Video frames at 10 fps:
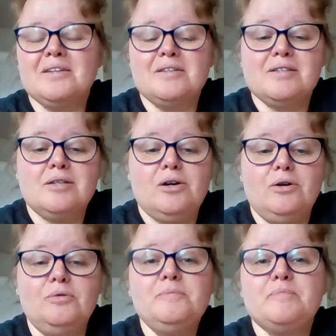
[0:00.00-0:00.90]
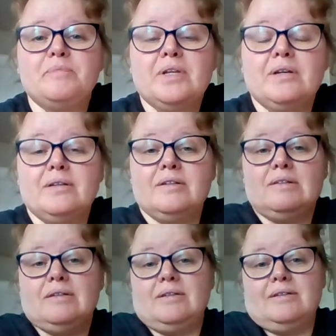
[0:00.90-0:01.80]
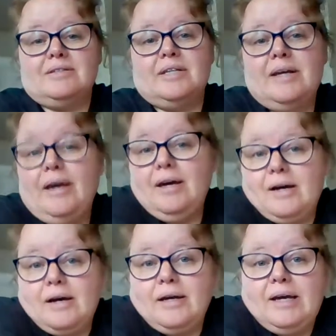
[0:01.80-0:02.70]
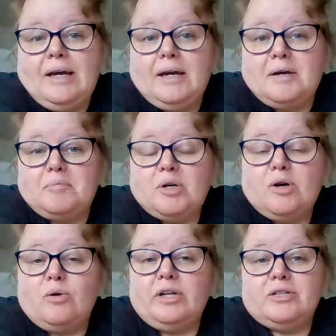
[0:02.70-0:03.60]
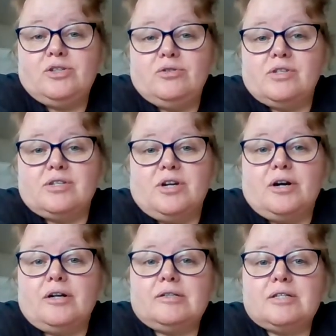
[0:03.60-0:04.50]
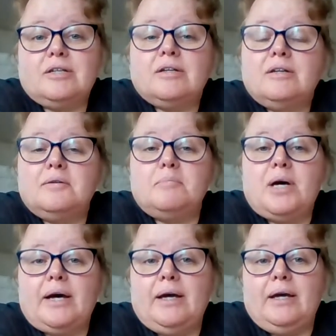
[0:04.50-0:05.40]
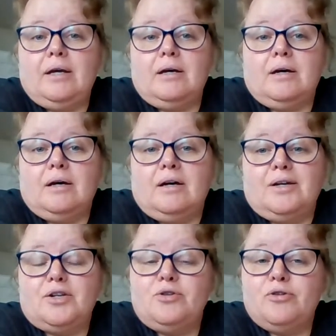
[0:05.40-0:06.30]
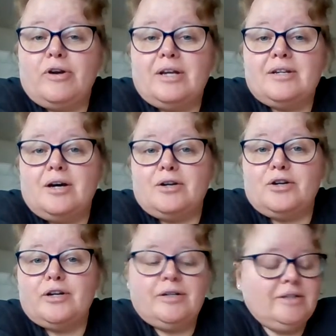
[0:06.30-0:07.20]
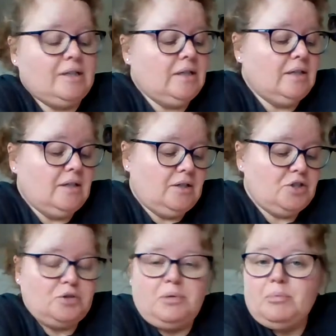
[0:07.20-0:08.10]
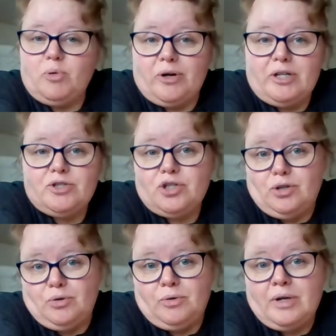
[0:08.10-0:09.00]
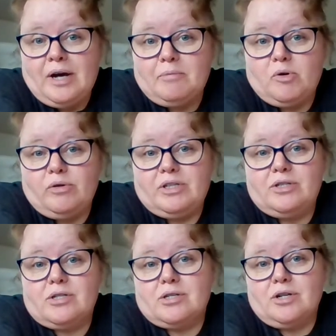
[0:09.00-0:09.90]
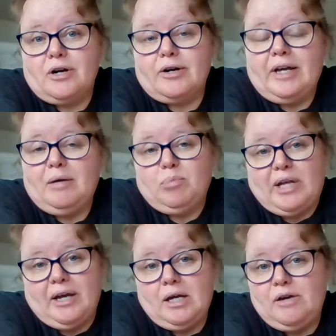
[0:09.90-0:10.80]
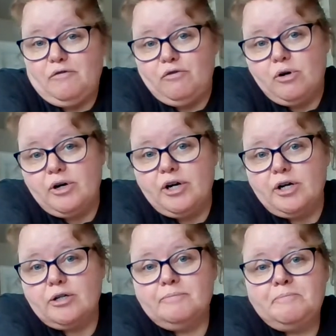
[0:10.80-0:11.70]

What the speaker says: So today I am going to start my new granddaughter. She'll be born in June. I'm going to start a blanket for her.